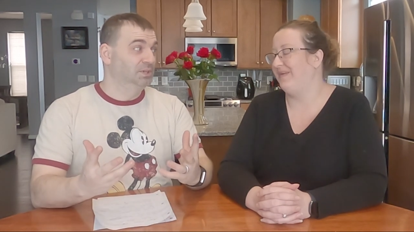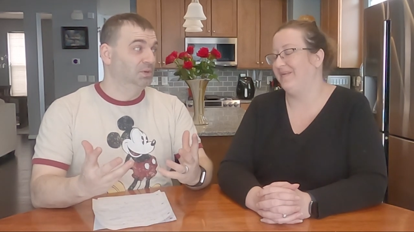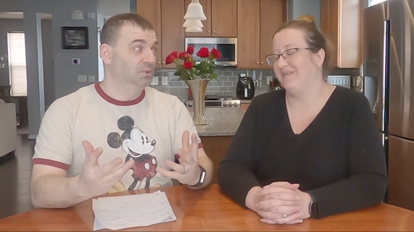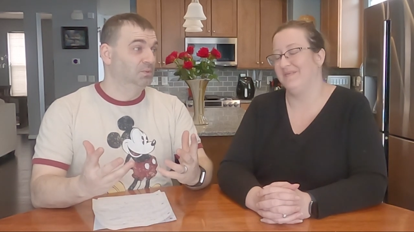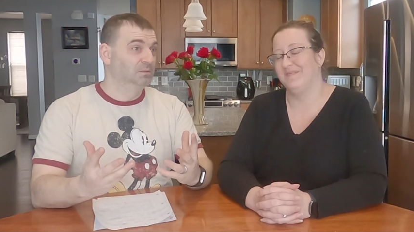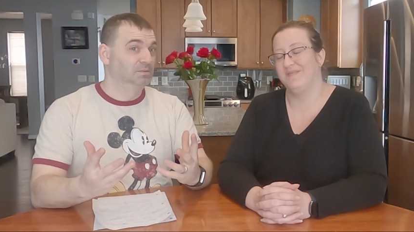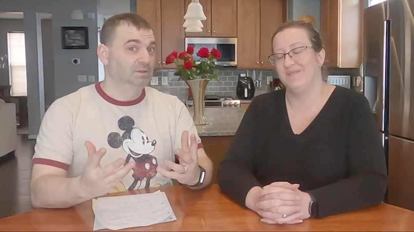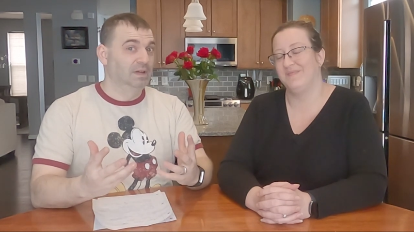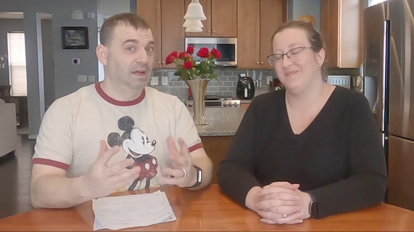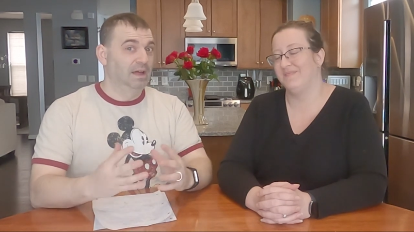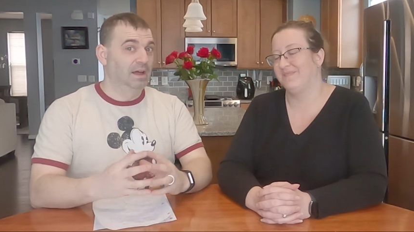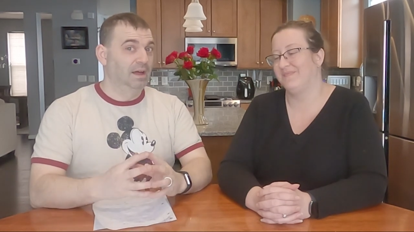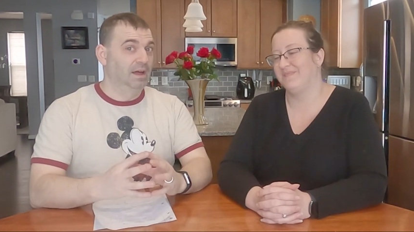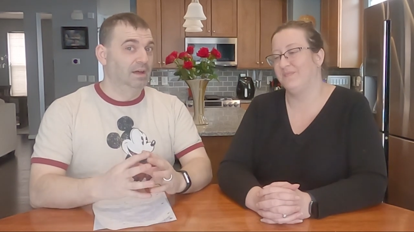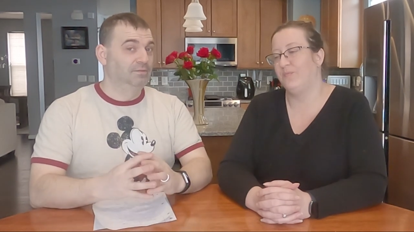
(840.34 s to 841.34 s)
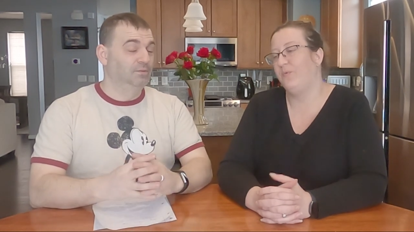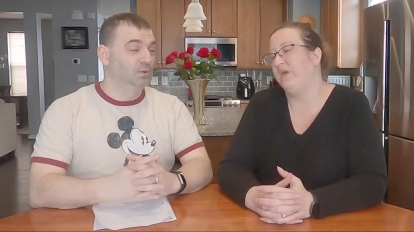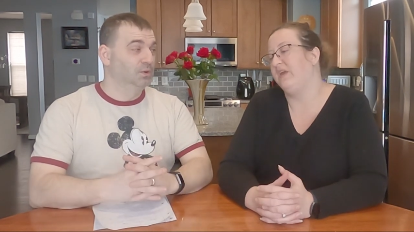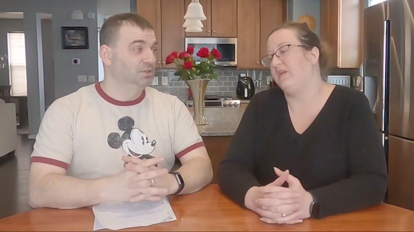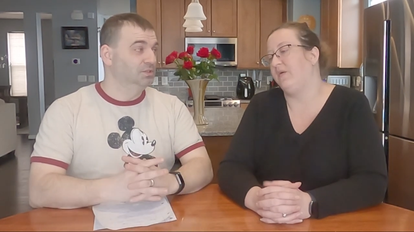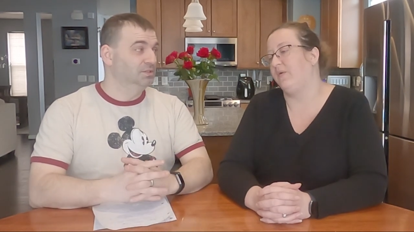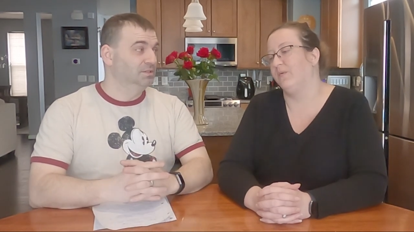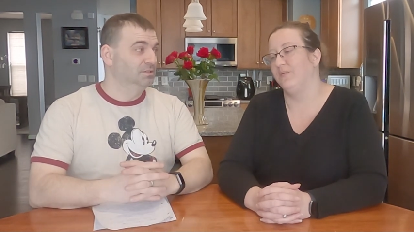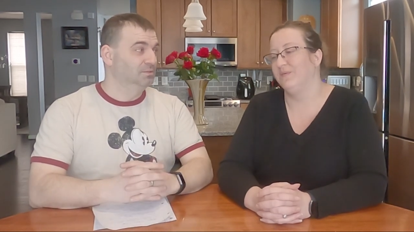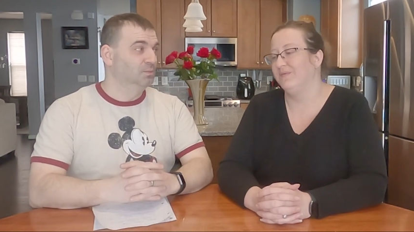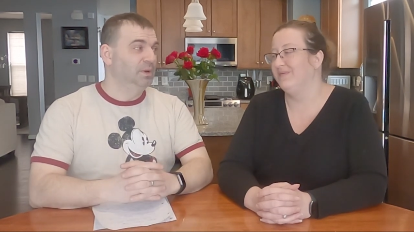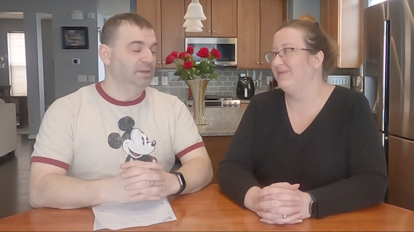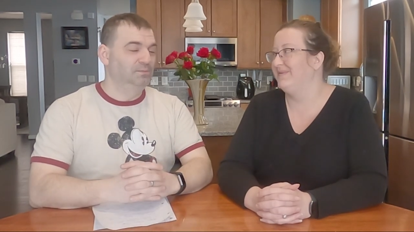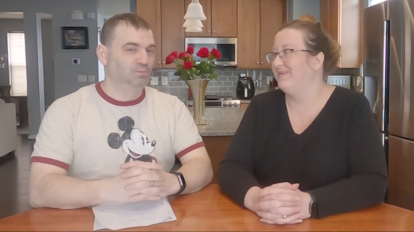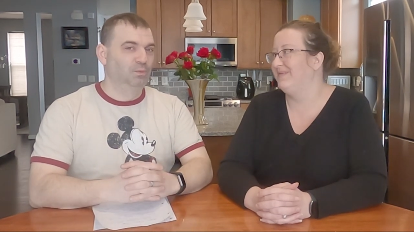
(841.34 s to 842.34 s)
Speaker 1: so we knew.
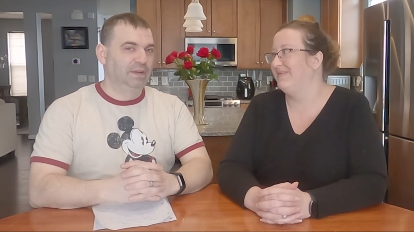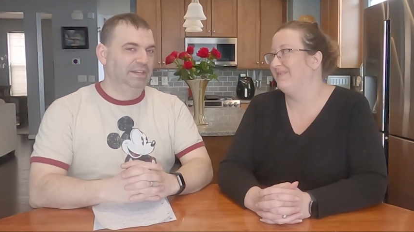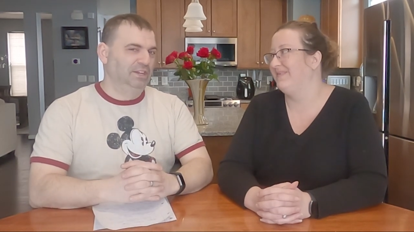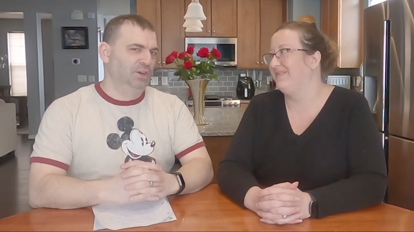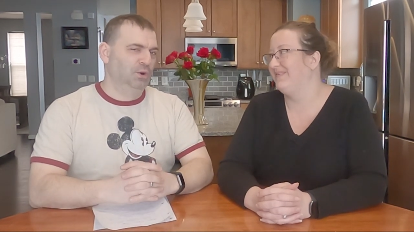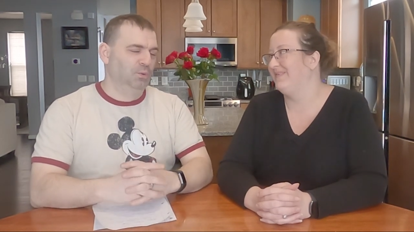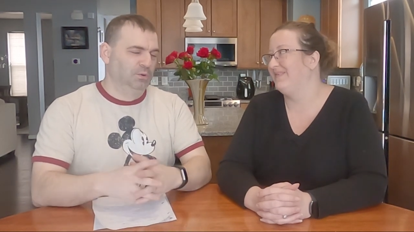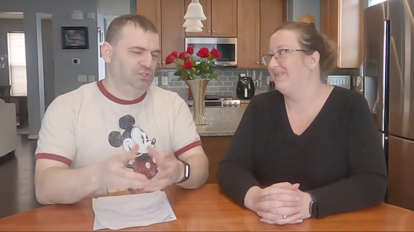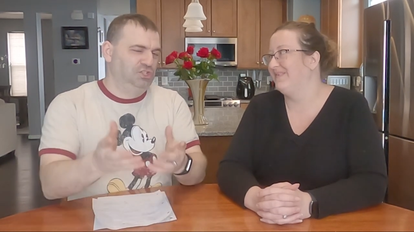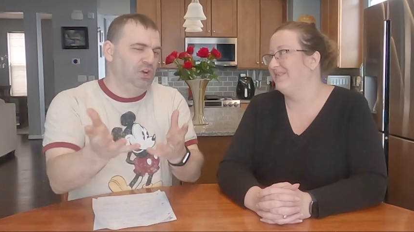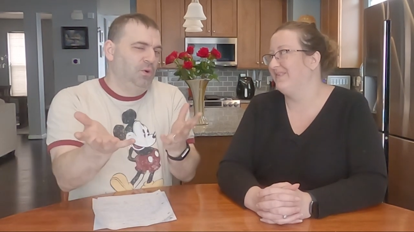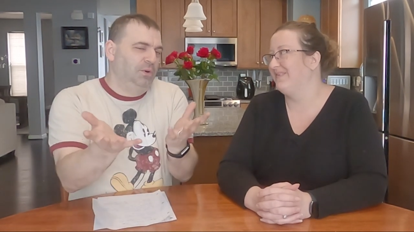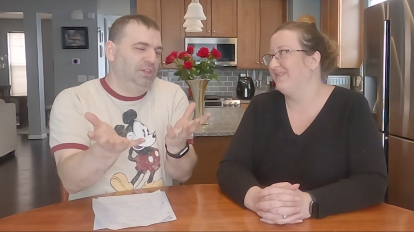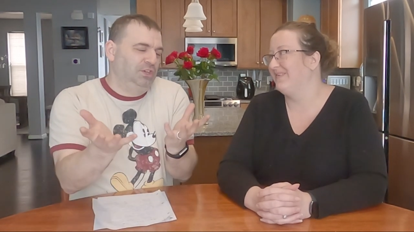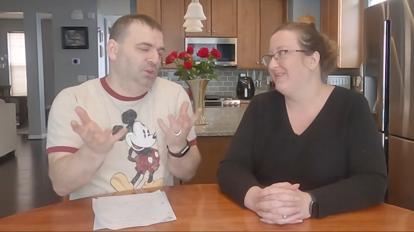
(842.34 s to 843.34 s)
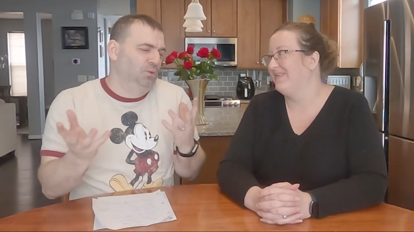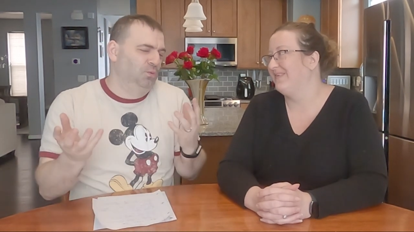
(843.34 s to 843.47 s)
We we knew. We're showing